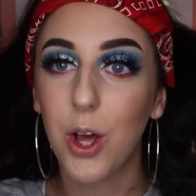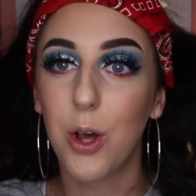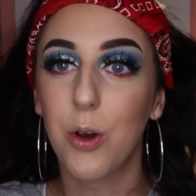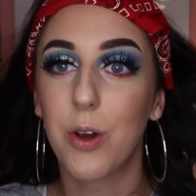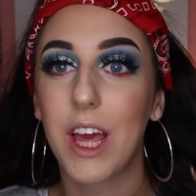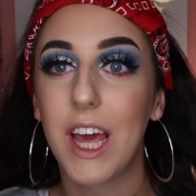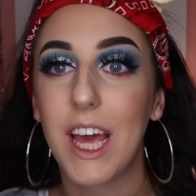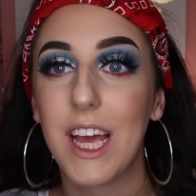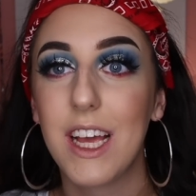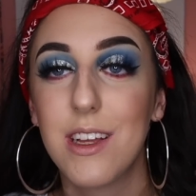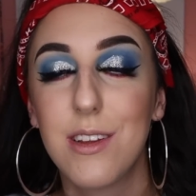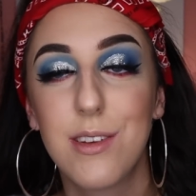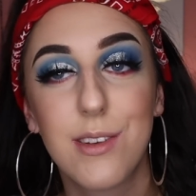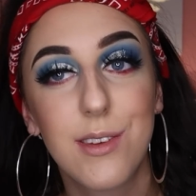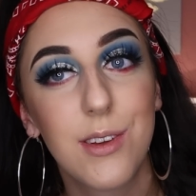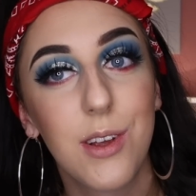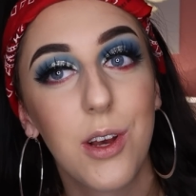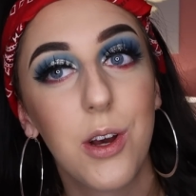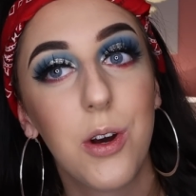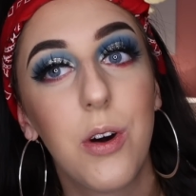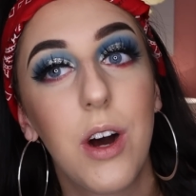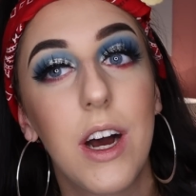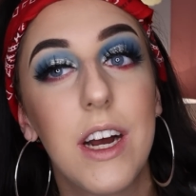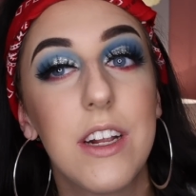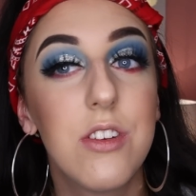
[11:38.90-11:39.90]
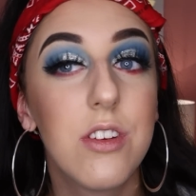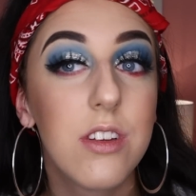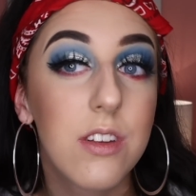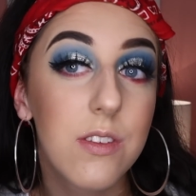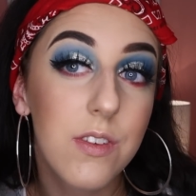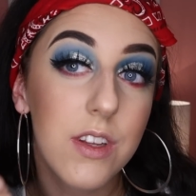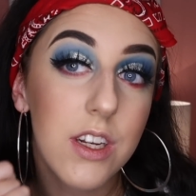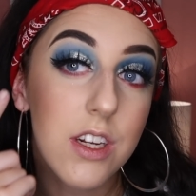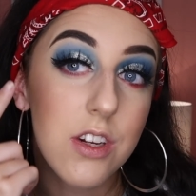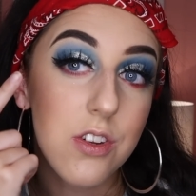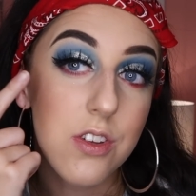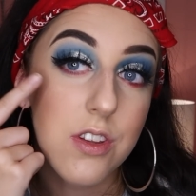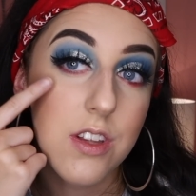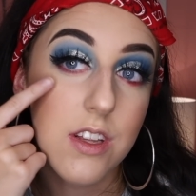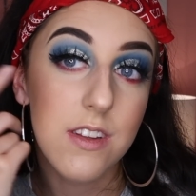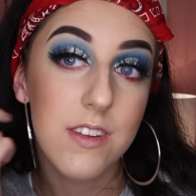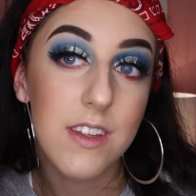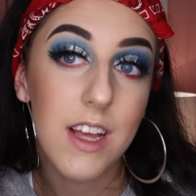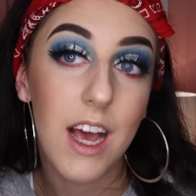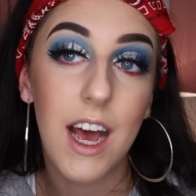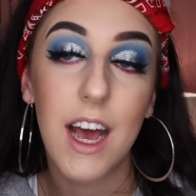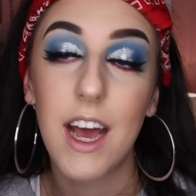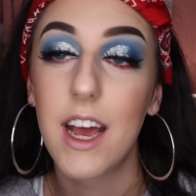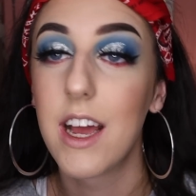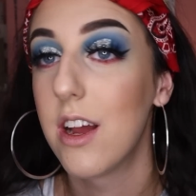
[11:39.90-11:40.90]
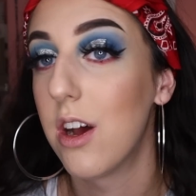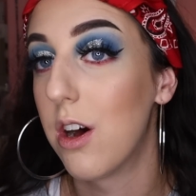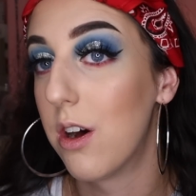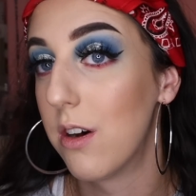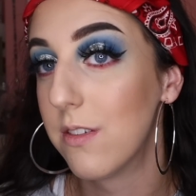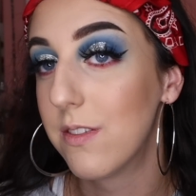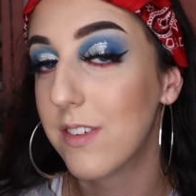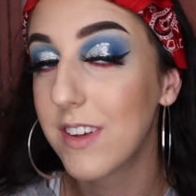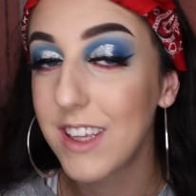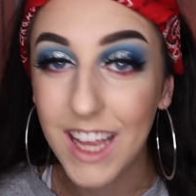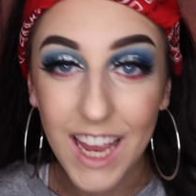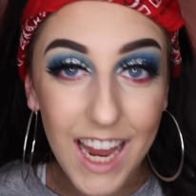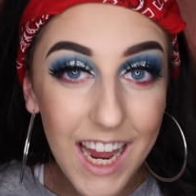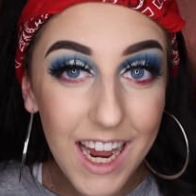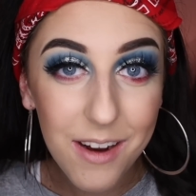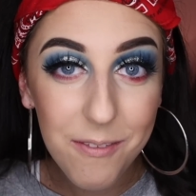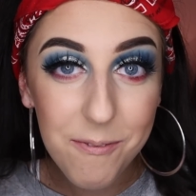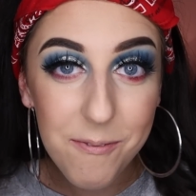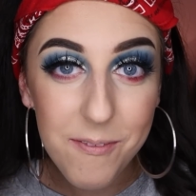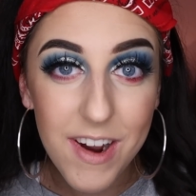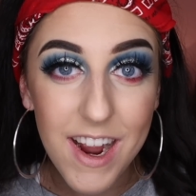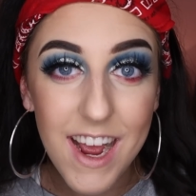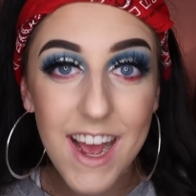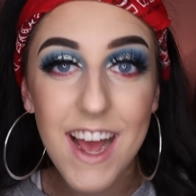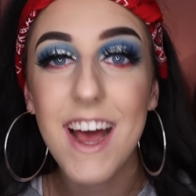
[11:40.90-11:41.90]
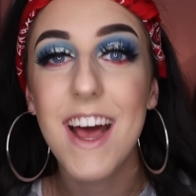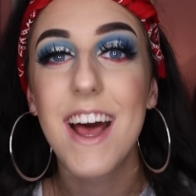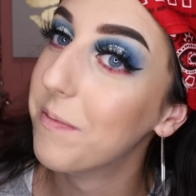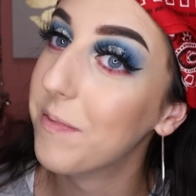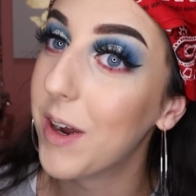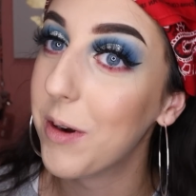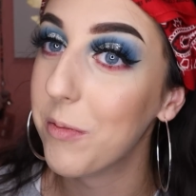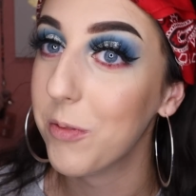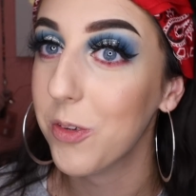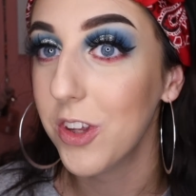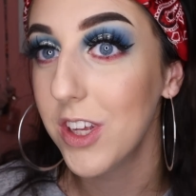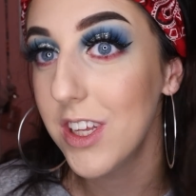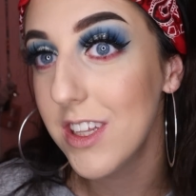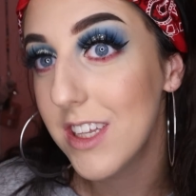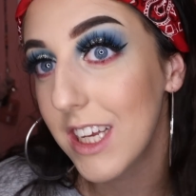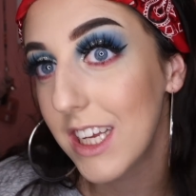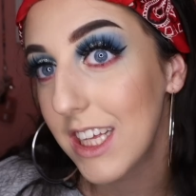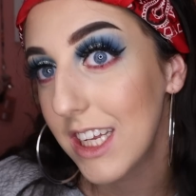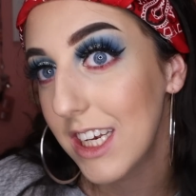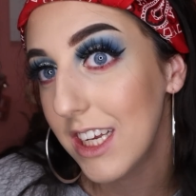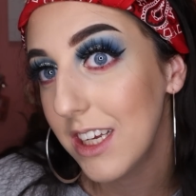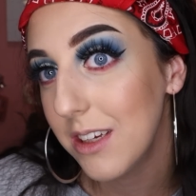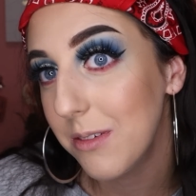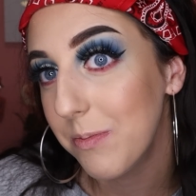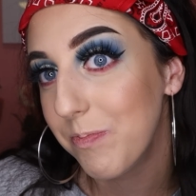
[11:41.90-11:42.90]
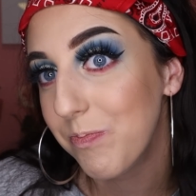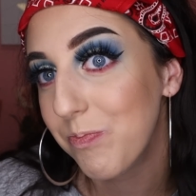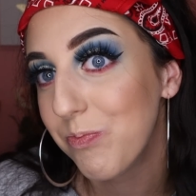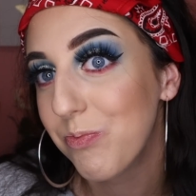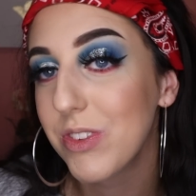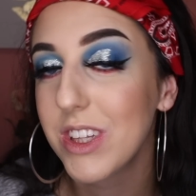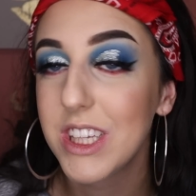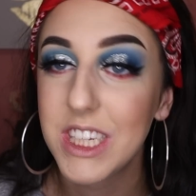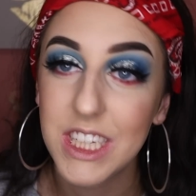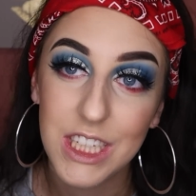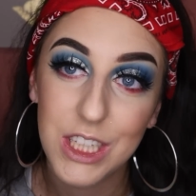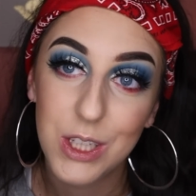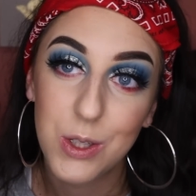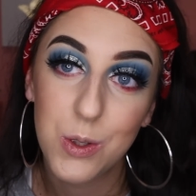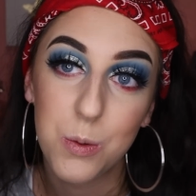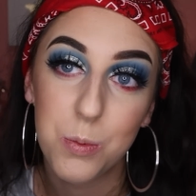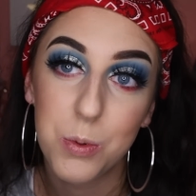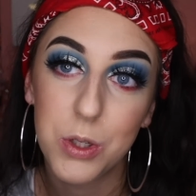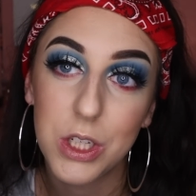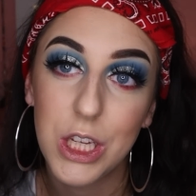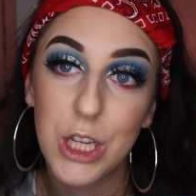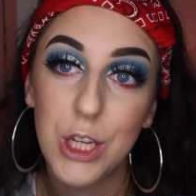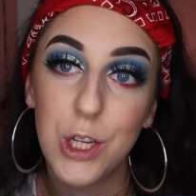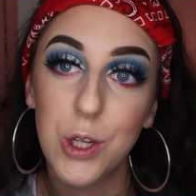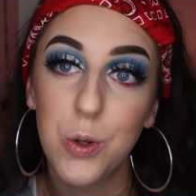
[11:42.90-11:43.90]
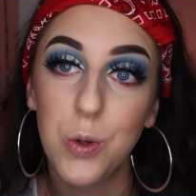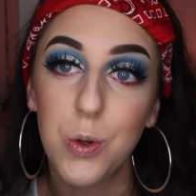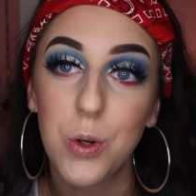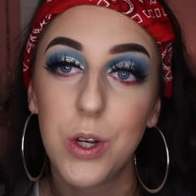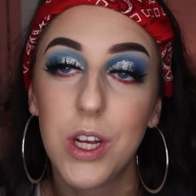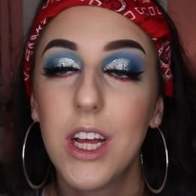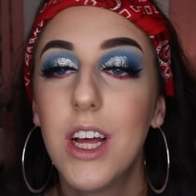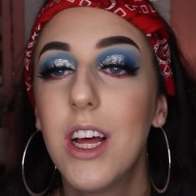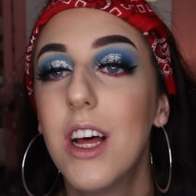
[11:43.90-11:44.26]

Okay, so I just finished this eye off camera. I'm really digging it. Super cute.